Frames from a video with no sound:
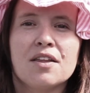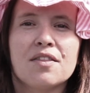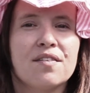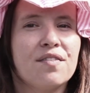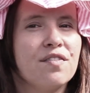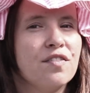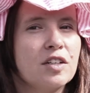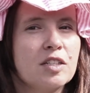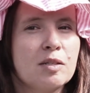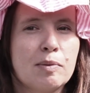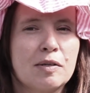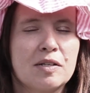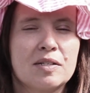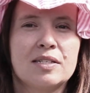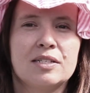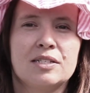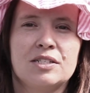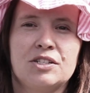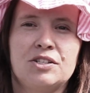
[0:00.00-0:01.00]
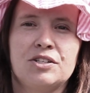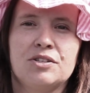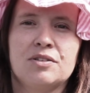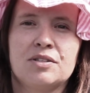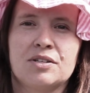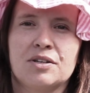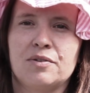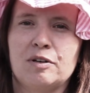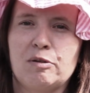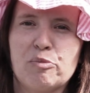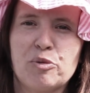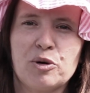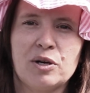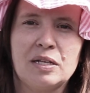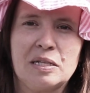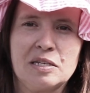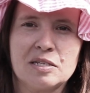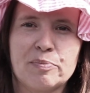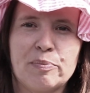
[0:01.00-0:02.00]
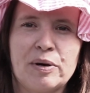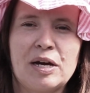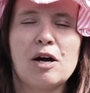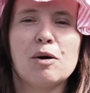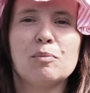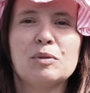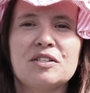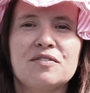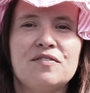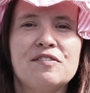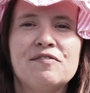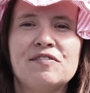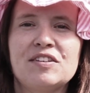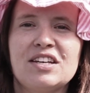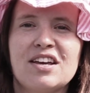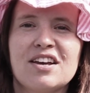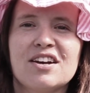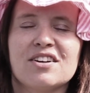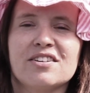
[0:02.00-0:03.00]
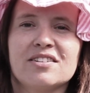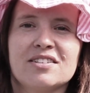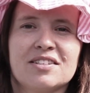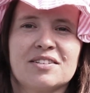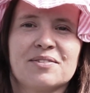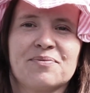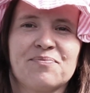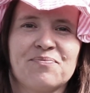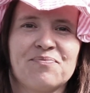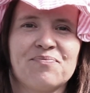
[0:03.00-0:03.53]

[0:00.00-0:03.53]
the first person to do so in print by almost 50 years.